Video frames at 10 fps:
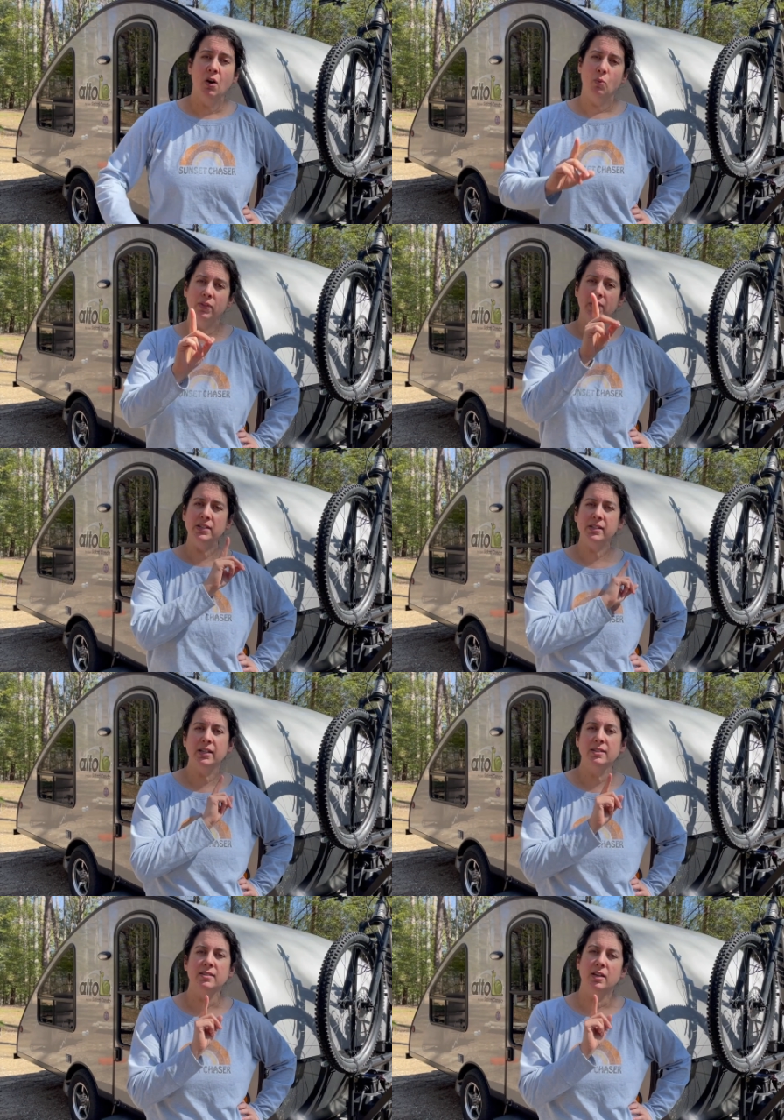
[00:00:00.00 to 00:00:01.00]
One thing to
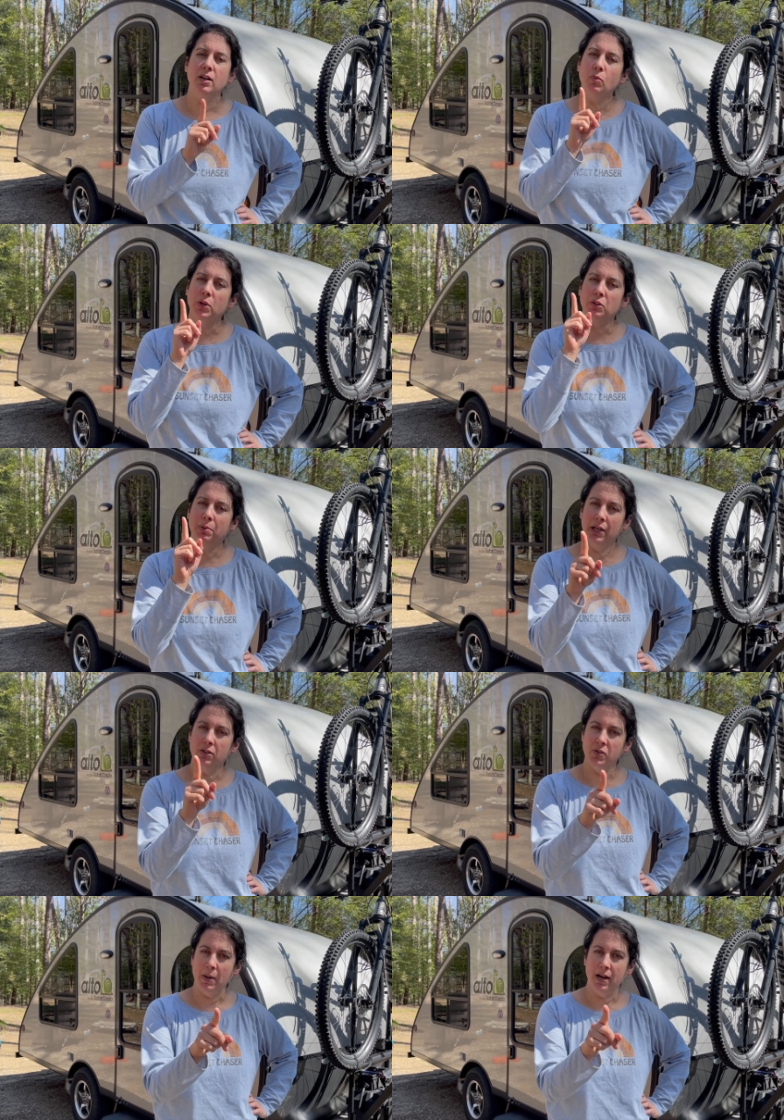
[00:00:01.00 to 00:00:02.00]
consider when you pick your
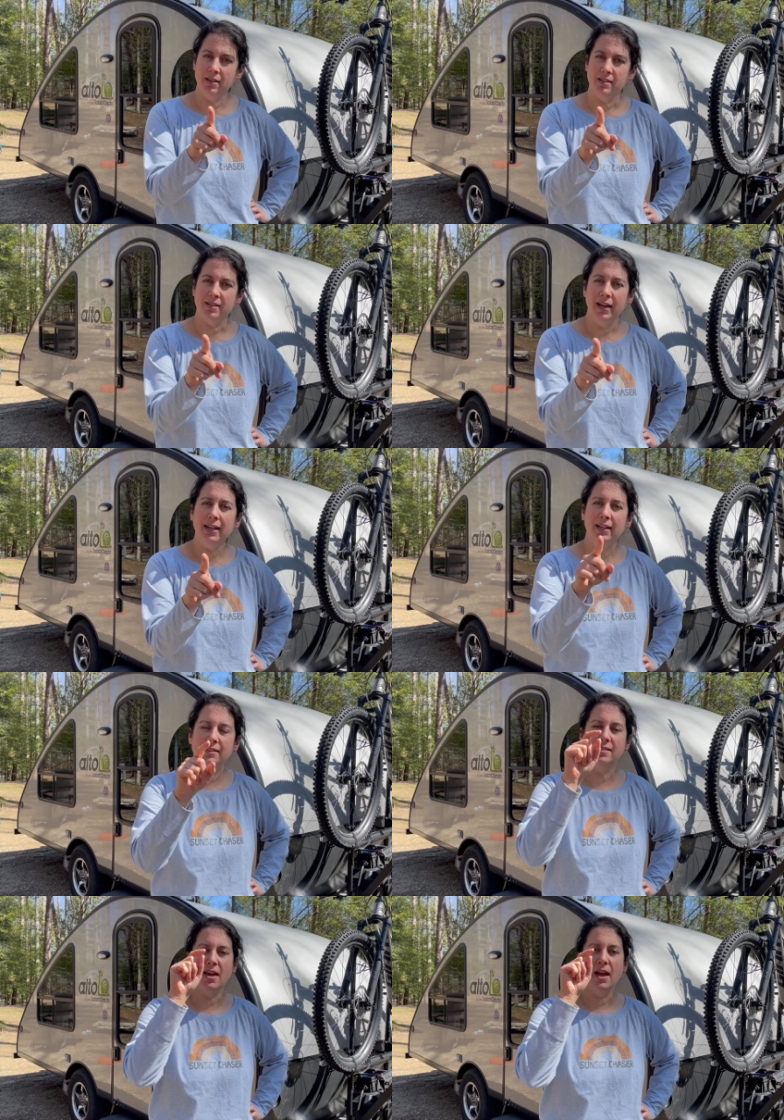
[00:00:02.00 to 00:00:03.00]
spot on the site
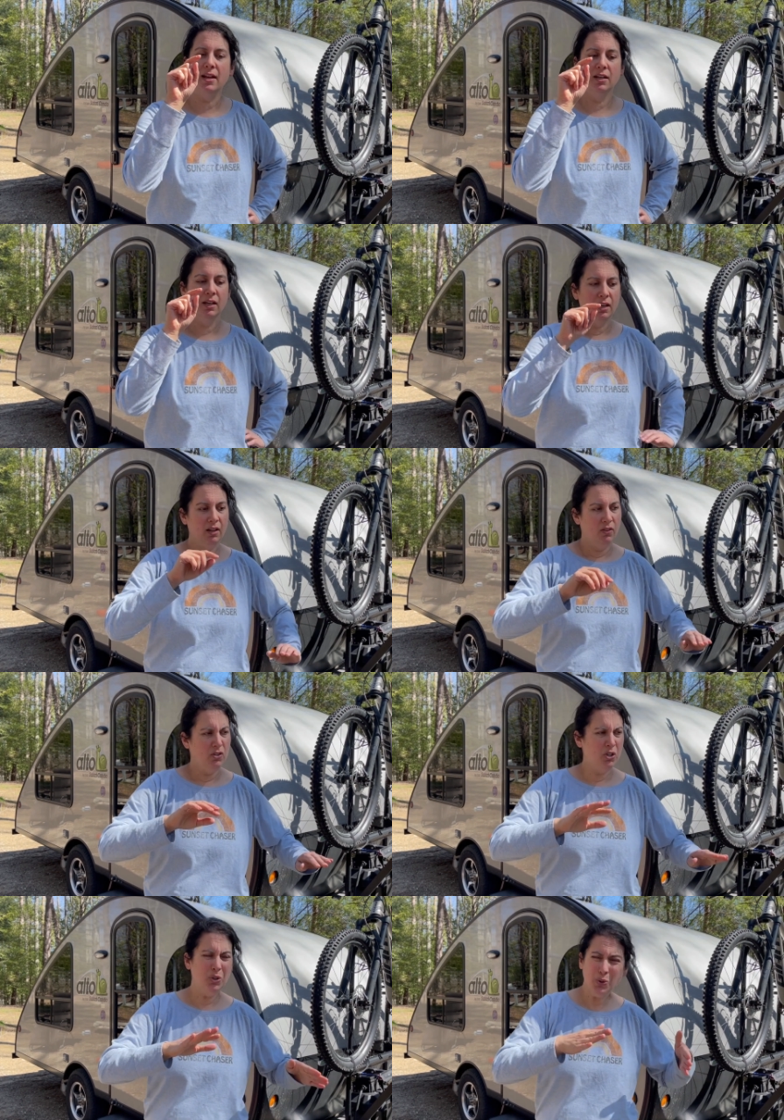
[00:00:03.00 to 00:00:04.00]
is that
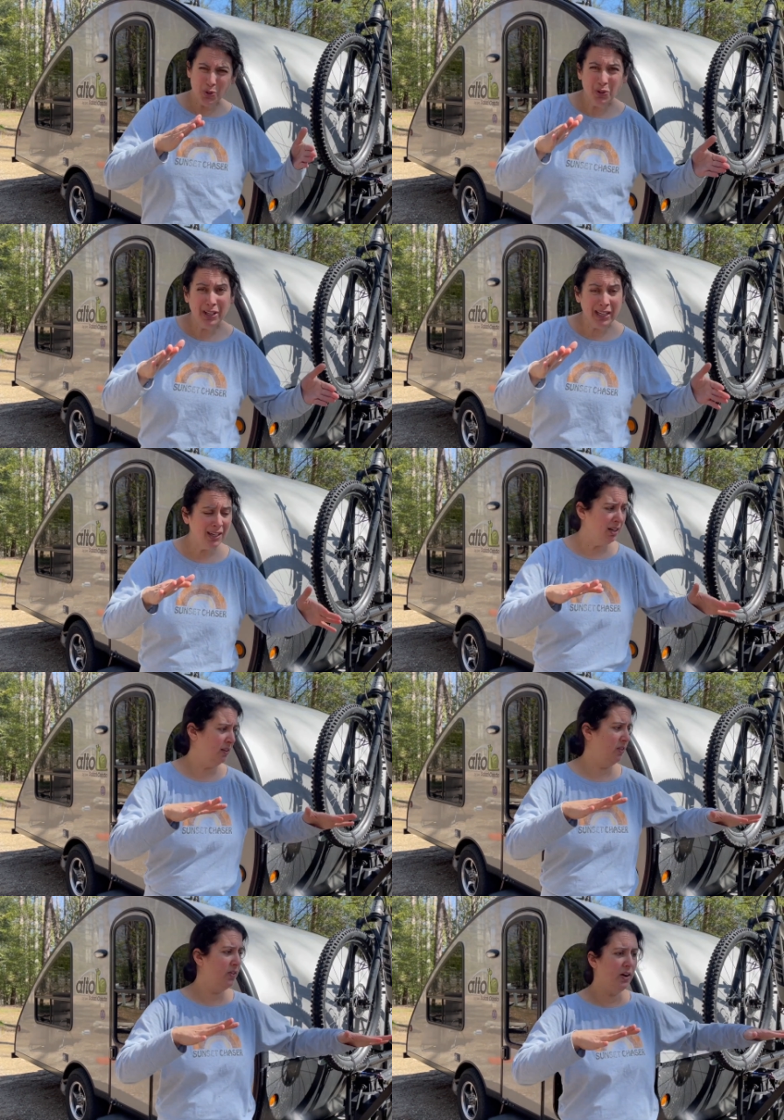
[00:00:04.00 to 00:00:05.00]
usually
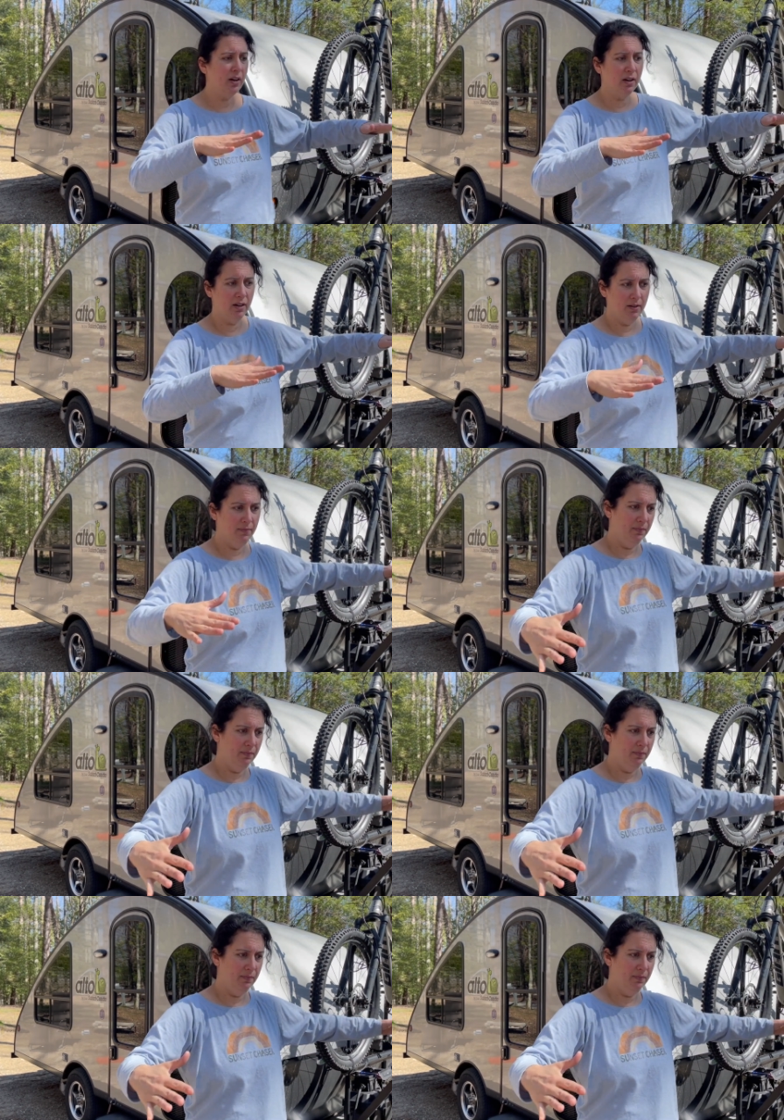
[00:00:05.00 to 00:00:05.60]
the,